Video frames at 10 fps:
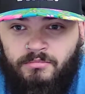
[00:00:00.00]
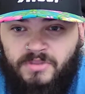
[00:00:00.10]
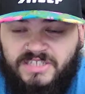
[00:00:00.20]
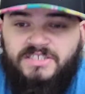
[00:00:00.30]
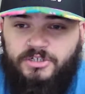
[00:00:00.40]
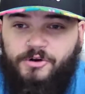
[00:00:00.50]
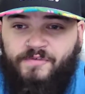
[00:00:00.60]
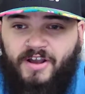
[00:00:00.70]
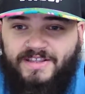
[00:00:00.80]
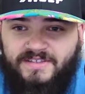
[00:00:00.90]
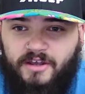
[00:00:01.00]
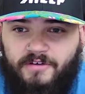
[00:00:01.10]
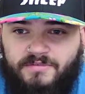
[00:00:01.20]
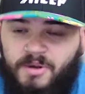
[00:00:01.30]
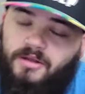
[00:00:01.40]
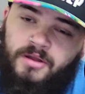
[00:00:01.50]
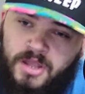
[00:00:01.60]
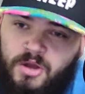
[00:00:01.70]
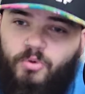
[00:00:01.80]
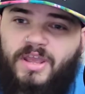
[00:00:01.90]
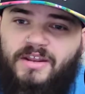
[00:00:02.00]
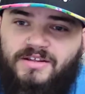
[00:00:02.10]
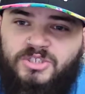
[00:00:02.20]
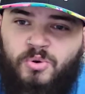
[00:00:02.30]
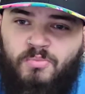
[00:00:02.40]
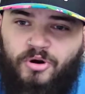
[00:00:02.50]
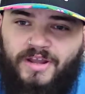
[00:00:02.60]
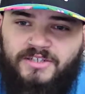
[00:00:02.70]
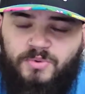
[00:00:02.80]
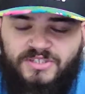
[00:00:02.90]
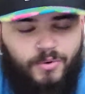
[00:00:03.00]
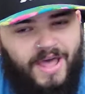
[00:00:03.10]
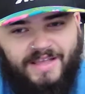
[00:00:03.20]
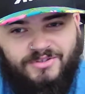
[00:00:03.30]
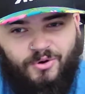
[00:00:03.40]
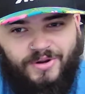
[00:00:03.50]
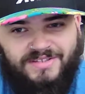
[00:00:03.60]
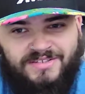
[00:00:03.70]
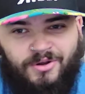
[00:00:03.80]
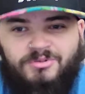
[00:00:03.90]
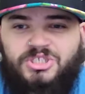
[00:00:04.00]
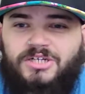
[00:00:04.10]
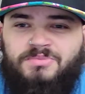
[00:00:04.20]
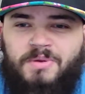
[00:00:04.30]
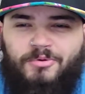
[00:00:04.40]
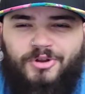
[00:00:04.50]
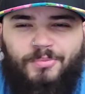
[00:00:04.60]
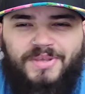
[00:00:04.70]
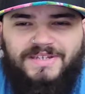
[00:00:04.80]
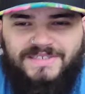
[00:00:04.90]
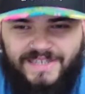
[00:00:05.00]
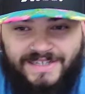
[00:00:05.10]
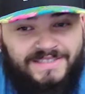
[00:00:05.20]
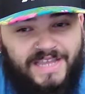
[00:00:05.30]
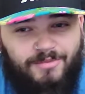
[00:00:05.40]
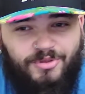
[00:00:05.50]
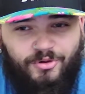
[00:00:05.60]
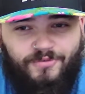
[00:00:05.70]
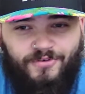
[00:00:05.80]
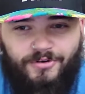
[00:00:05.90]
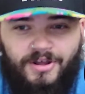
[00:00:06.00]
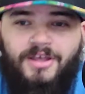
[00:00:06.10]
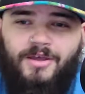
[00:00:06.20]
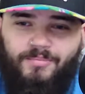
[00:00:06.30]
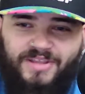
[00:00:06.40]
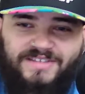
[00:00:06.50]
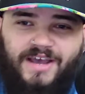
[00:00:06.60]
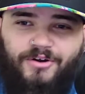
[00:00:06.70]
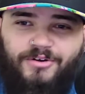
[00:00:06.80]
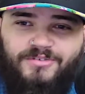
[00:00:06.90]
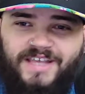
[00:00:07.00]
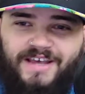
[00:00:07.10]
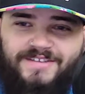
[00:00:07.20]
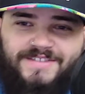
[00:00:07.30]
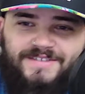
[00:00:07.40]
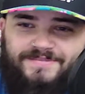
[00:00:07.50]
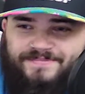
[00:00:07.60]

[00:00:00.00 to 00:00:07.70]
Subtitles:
Listen to your fucking selves. But we'll get into it more next week. So as always, don't judge people. Don't be a dick. Stay beautiful. And peace out, Girl Scouts.